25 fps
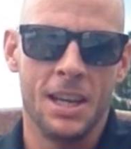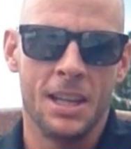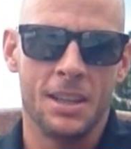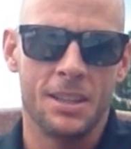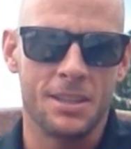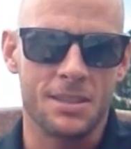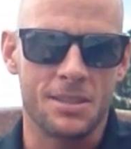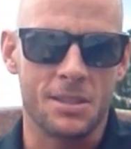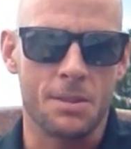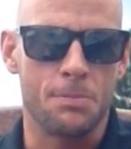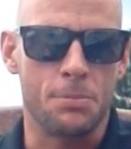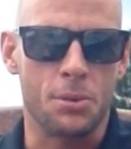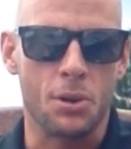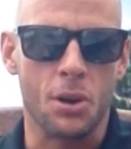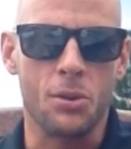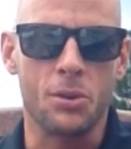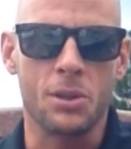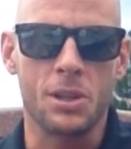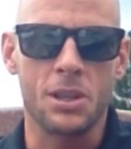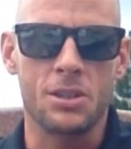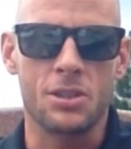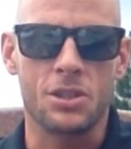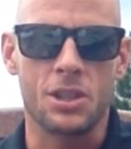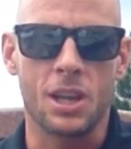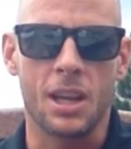This is the
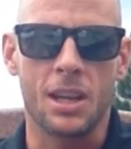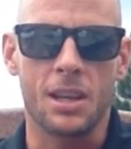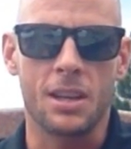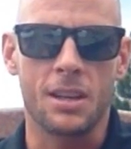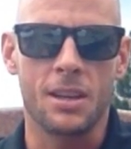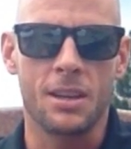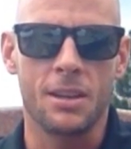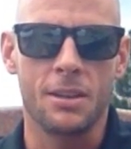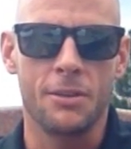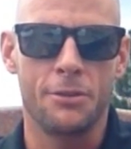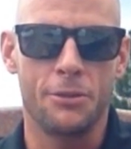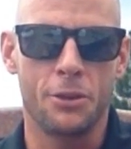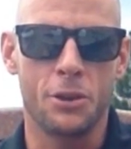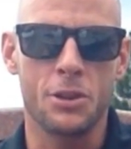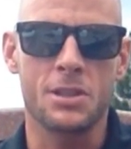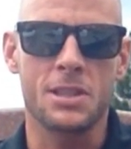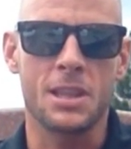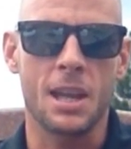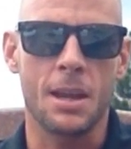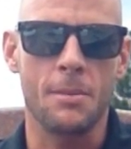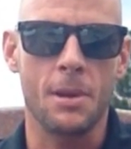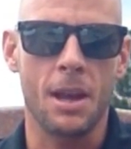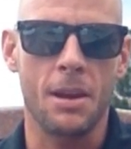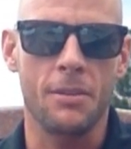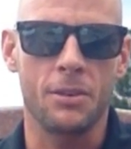protein shake. First
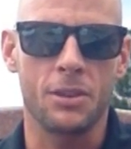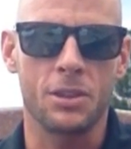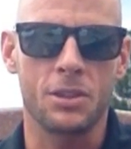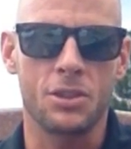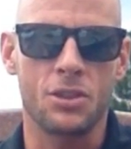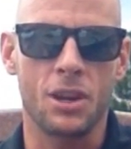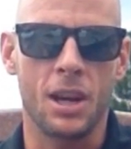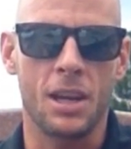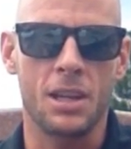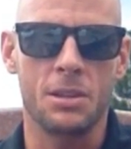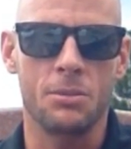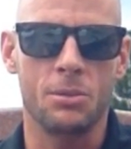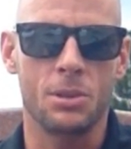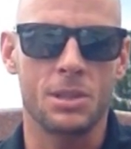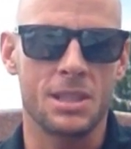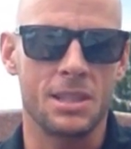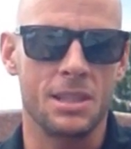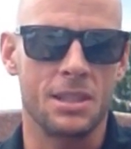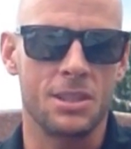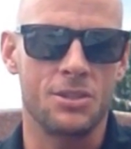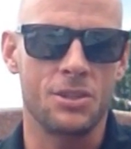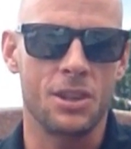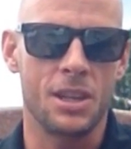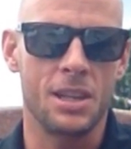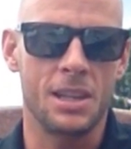time I ever tried it was
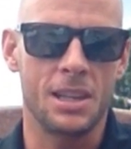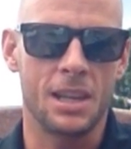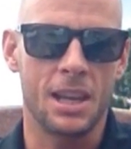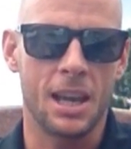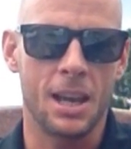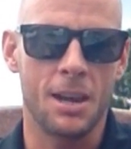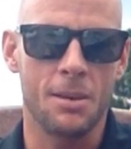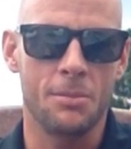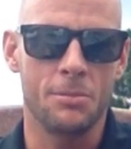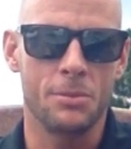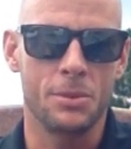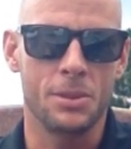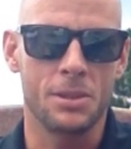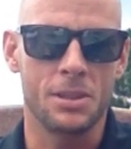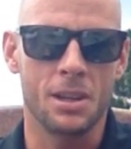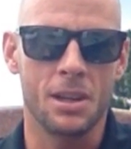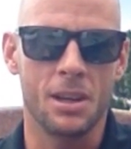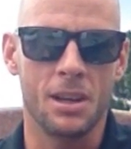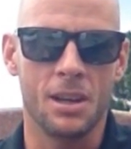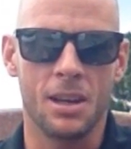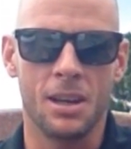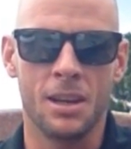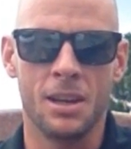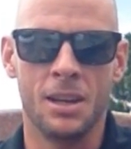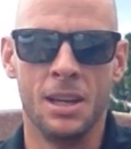in a training camp with
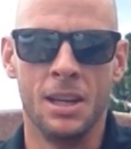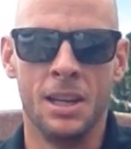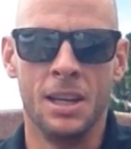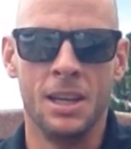the